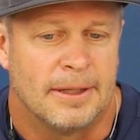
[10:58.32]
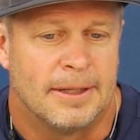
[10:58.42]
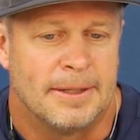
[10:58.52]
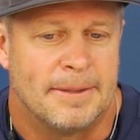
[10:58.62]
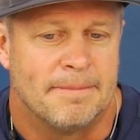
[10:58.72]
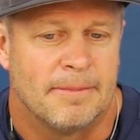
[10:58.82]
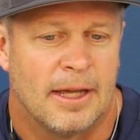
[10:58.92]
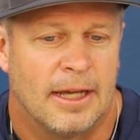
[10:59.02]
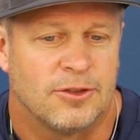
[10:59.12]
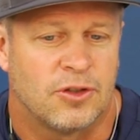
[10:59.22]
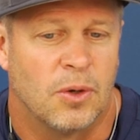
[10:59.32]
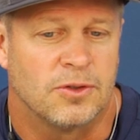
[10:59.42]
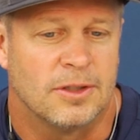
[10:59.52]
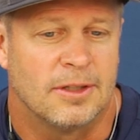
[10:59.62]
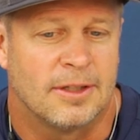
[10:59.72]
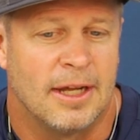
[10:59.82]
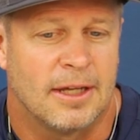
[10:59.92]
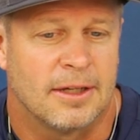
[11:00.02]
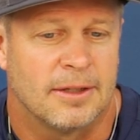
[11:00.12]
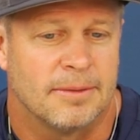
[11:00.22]
um, has chosen to
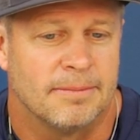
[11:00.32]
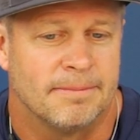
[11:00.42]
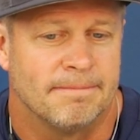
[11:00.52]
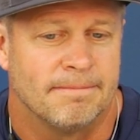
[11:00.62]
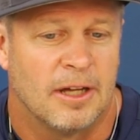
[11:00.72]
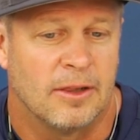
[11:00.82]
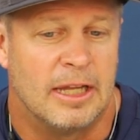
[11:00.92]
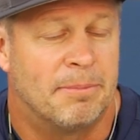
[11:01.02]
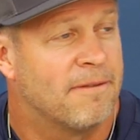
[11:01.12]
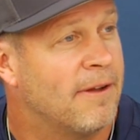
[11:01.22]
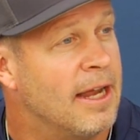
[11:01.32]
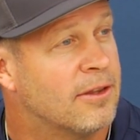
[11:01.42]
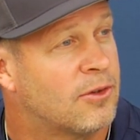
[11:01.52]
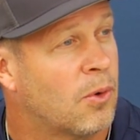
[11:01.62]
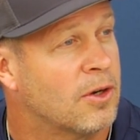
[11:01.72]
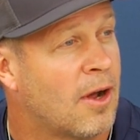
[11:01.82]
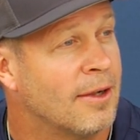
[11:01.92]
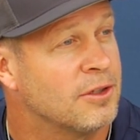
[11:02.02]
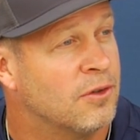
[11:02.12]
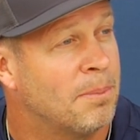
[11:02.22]
take a leap of faith toward
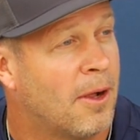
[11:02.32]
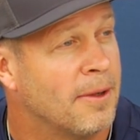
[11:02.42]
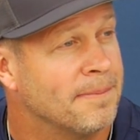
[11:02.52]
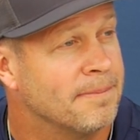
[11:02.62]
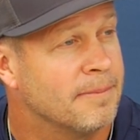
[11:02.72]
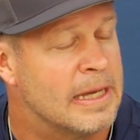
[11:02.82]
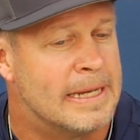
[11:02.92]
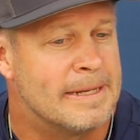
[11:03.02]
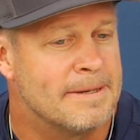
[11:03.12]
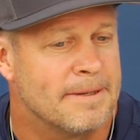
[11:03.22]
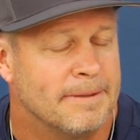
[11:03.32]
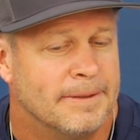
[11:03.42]
college football. And